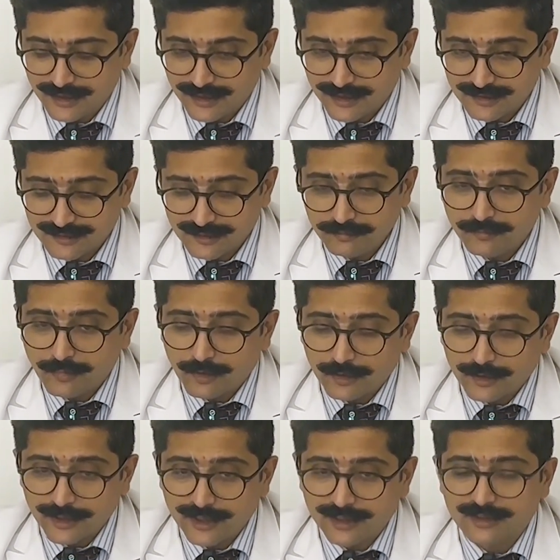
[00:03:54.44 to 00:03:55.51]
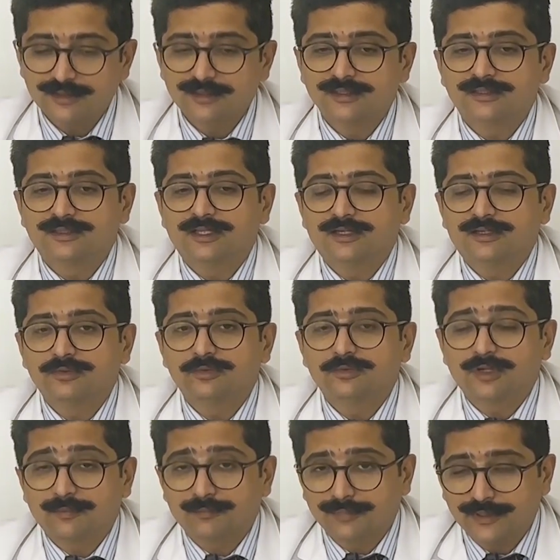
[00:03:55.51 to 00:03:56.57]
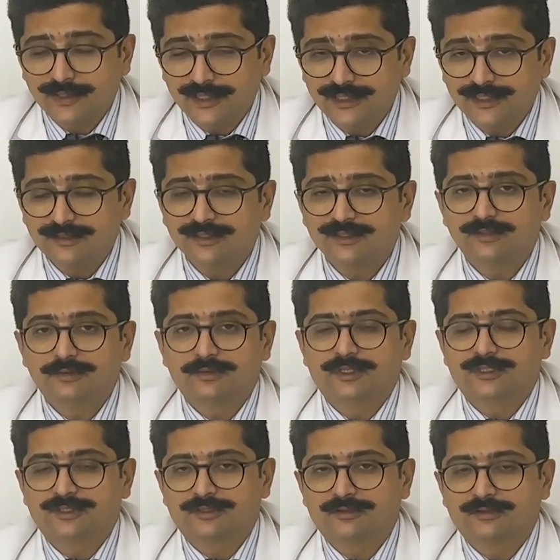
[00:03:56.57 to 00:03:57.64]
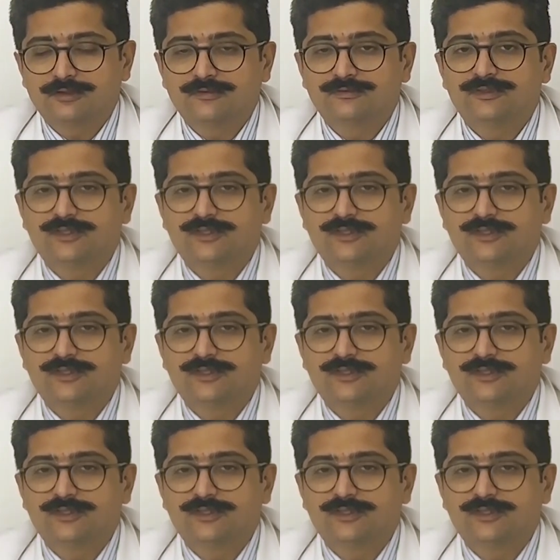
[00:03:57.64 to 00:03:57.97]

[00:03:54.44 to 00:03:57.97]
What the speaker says: It is important that you complete the duration of